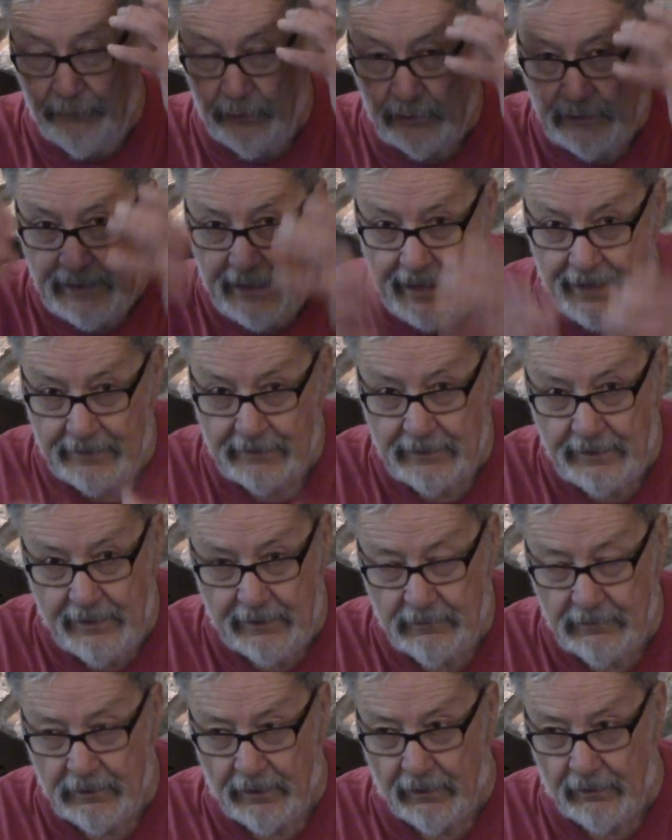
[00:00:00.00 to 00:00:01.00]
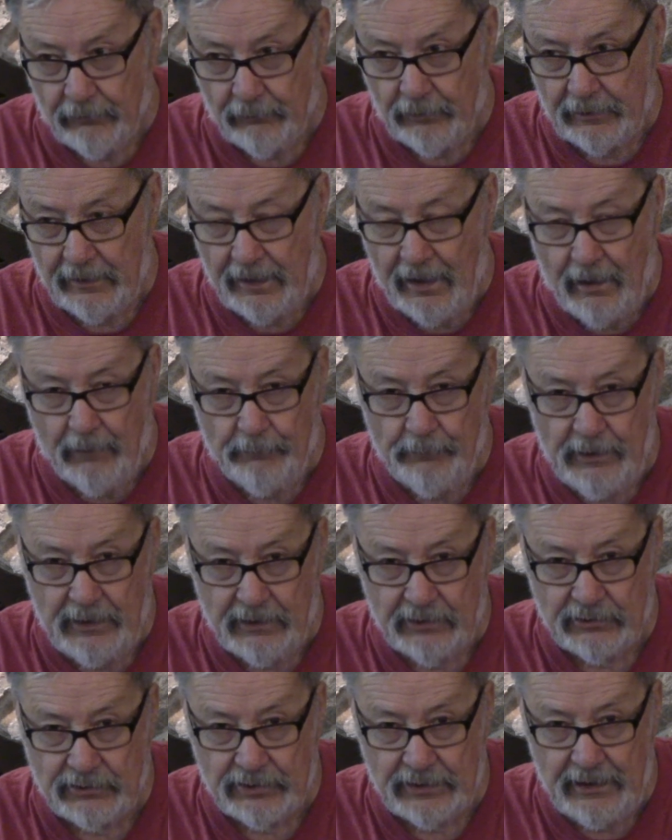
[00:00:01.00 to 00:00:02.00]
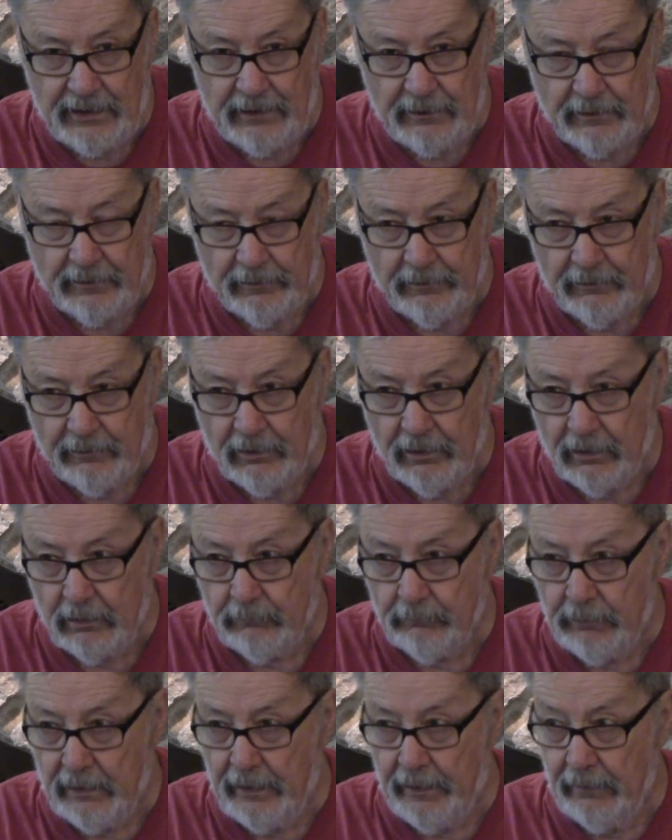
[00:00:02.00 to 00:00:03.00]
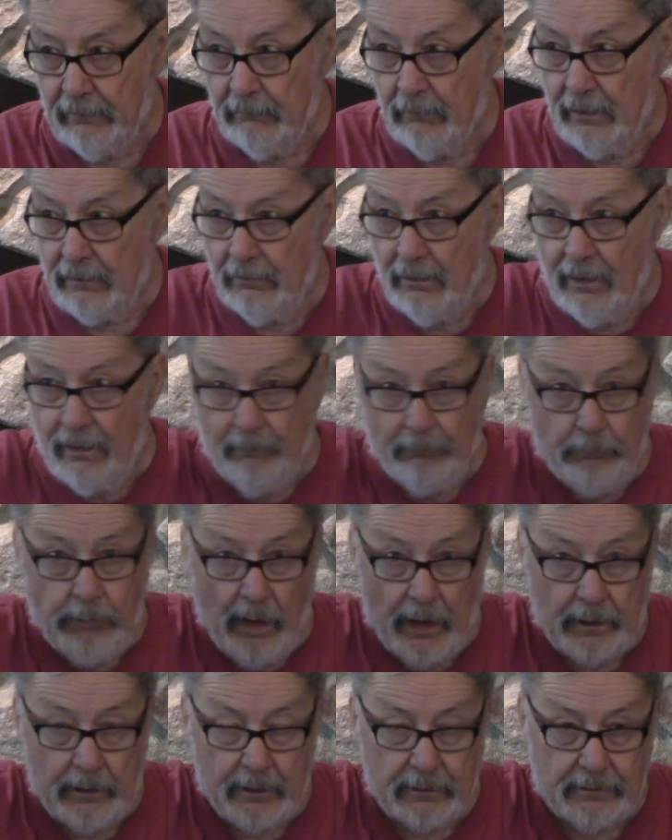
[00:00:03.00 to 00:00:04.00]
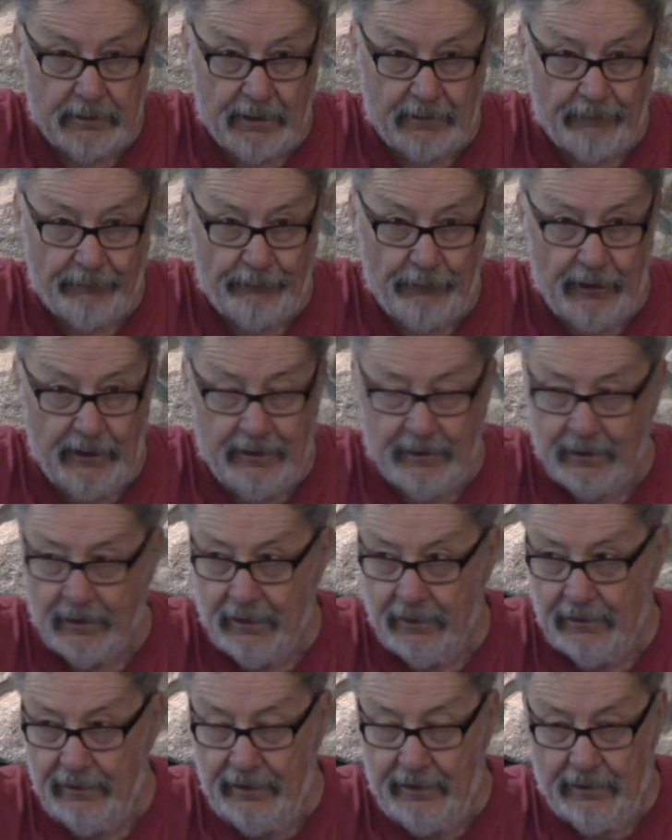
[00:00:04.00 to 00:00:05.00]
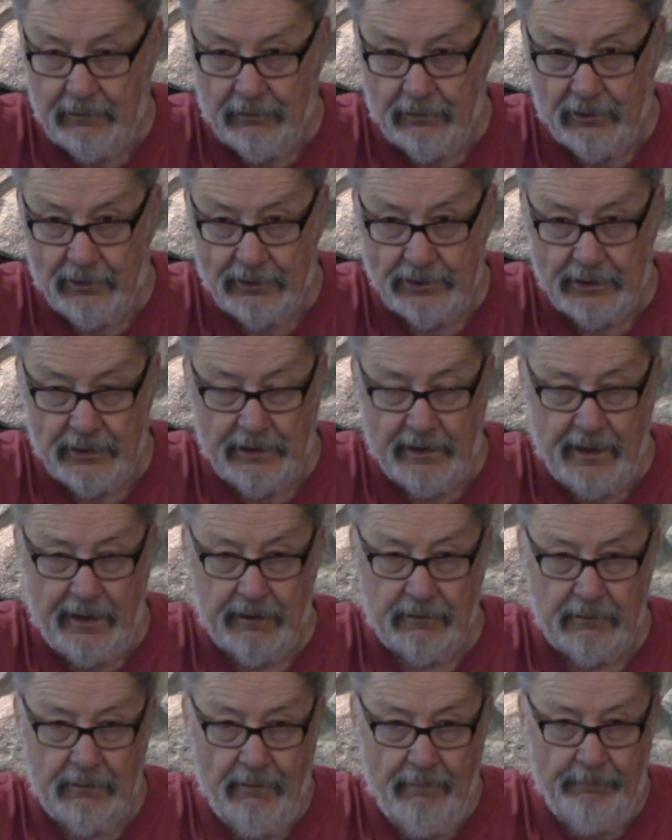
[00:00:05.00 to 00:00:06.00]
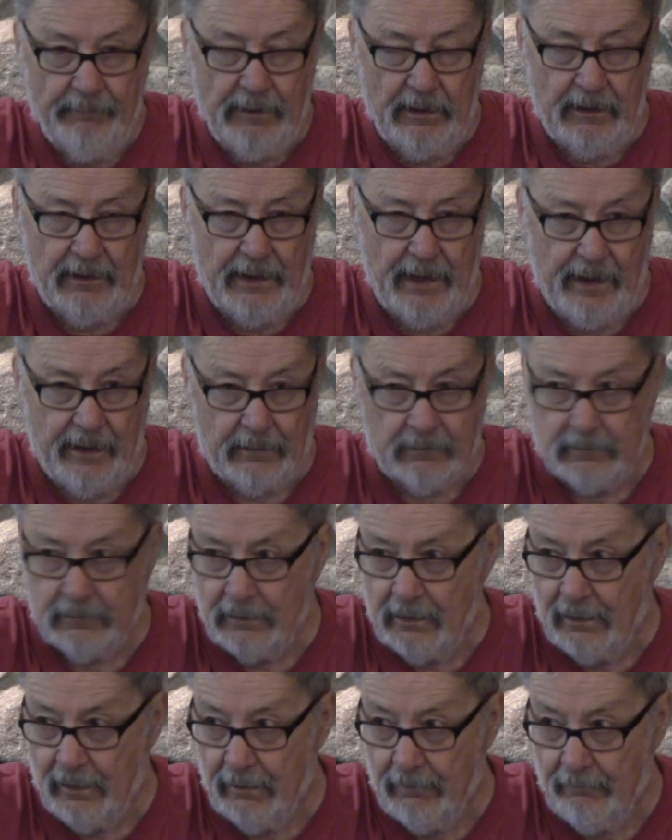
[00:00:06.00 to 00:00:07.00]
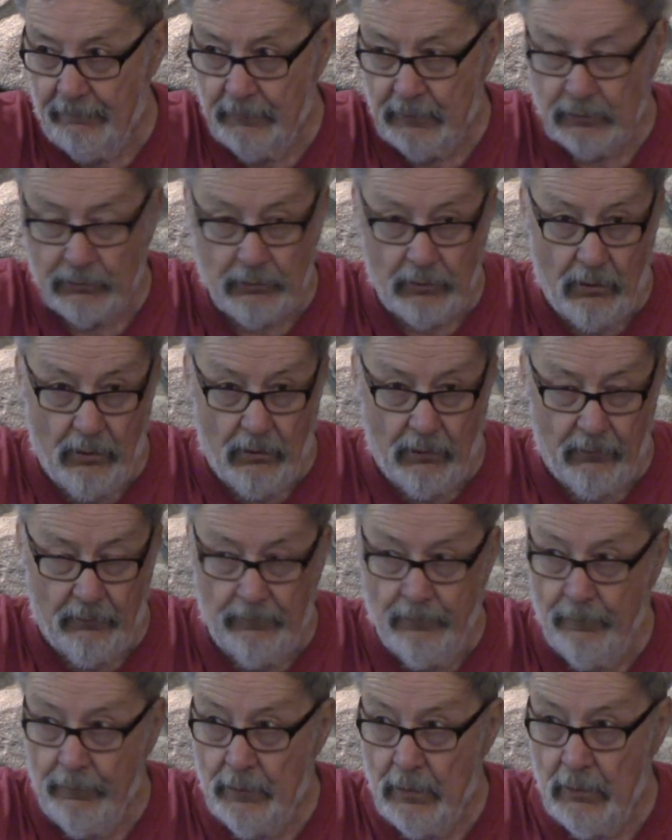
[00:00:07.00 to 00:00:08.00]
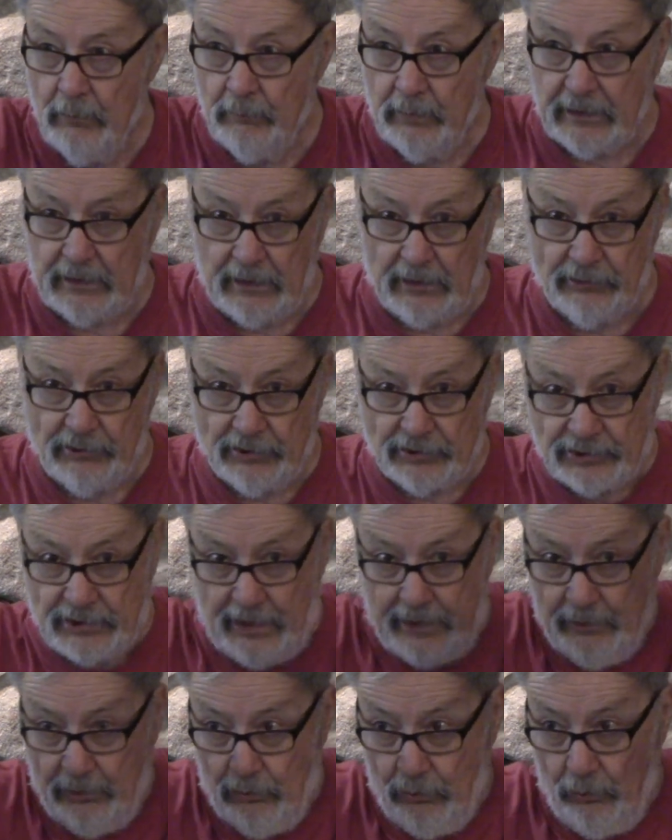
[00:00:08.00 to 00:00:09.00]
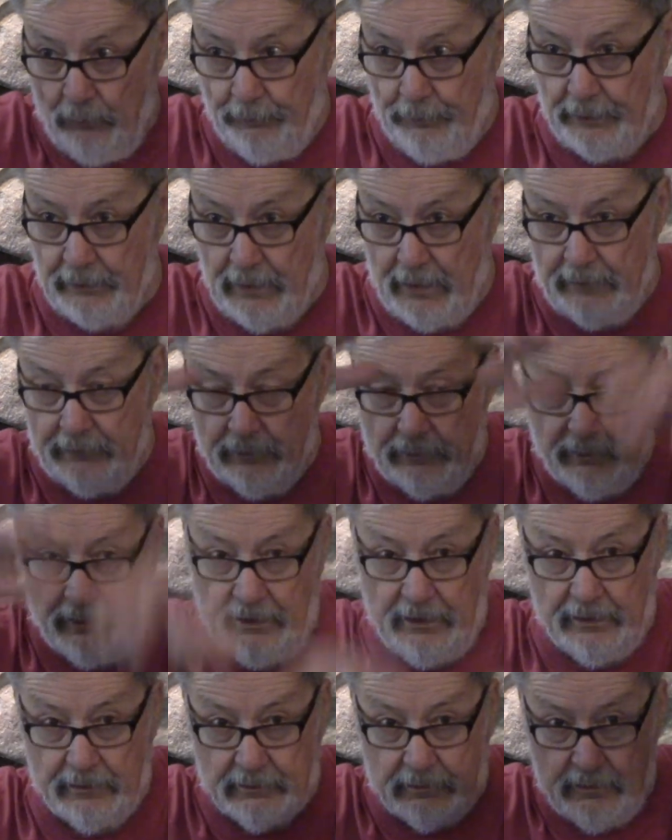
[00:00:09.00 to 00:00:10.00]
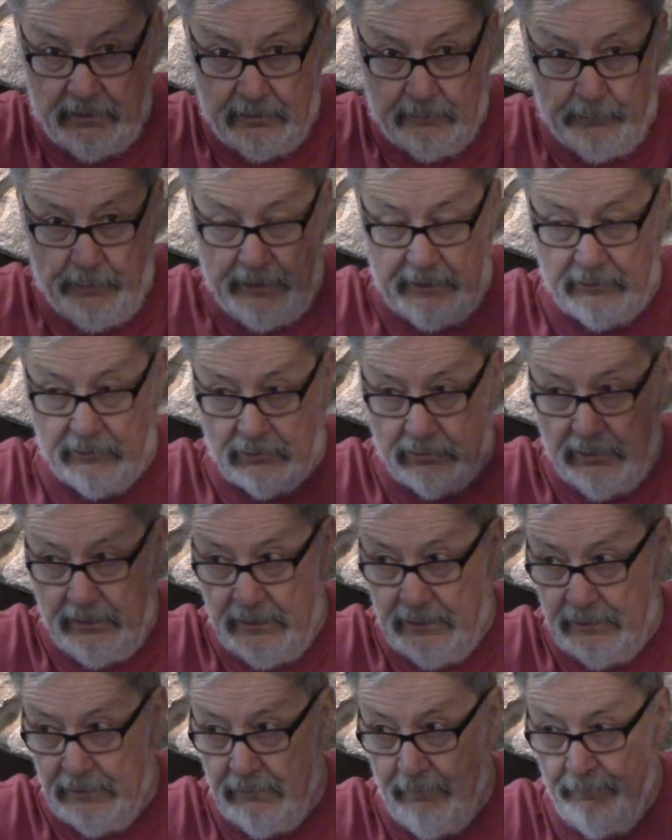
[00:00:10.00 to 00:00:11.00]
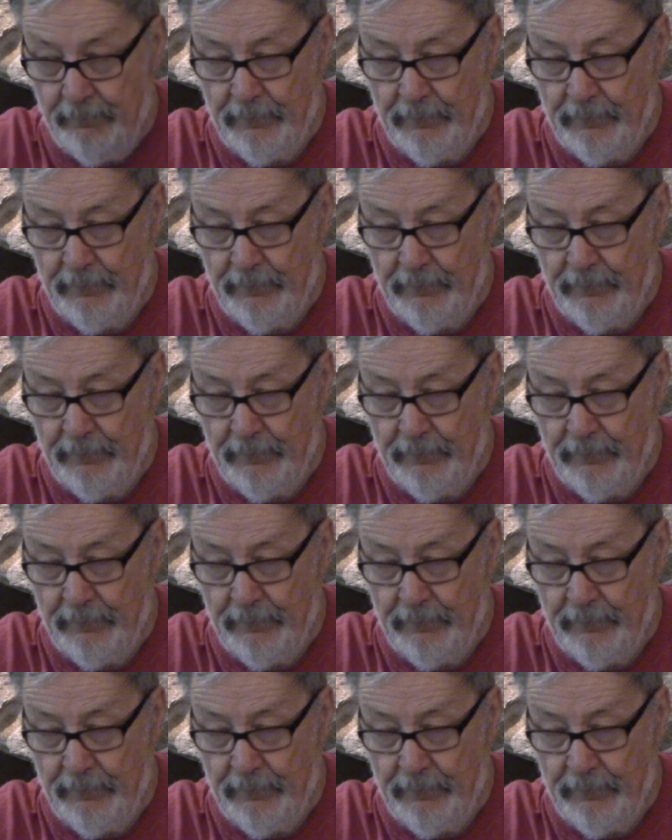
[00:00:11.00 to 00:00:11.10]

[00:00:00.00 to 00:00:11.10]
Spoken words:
you can't get there without being seen and heard by a buck that's feeding on acorns in that grove, because it's kind of open underneath these big trees,